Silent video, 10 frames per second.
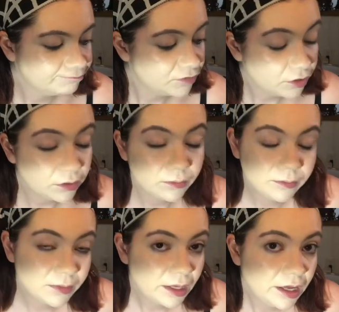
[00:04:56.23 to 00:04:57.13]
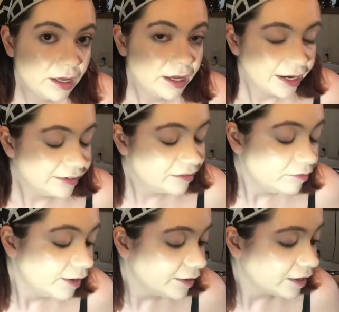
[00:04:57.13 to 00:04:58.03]
So I did
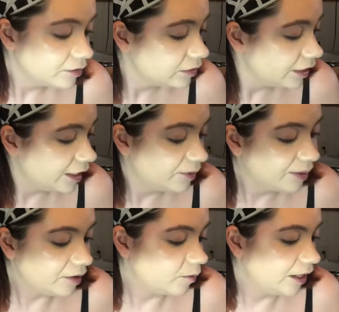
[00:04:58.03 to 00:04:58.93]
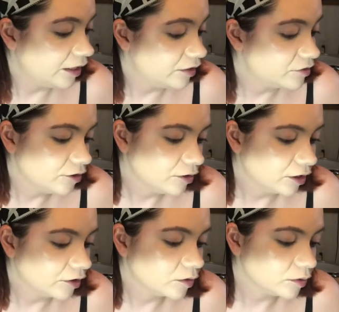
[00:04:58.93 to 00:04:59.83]
find out that Wet n Wild is no
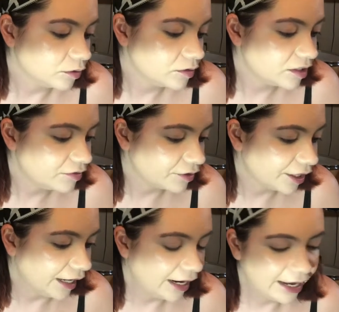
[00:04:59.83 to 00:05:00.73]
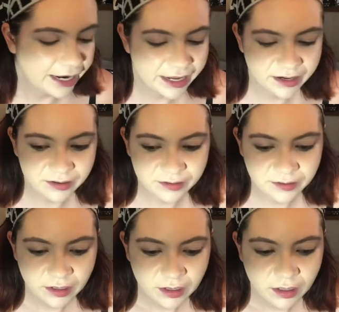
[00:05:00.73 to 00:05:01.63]
longer cruelty free, and
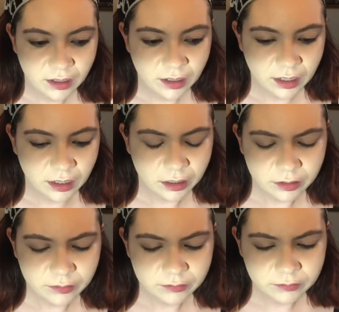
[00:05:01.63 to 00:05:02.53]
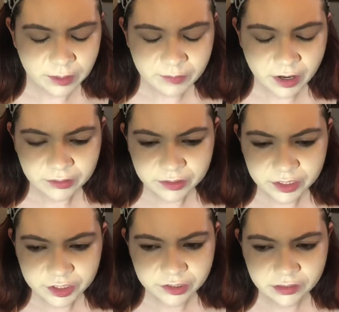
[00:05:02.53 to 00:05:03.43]
I'm not
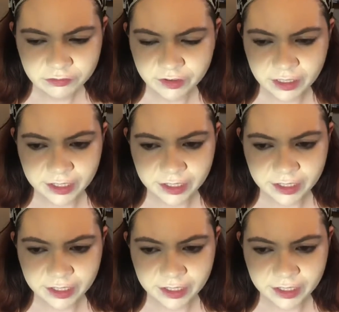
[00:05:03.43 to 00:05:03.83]
really sure if I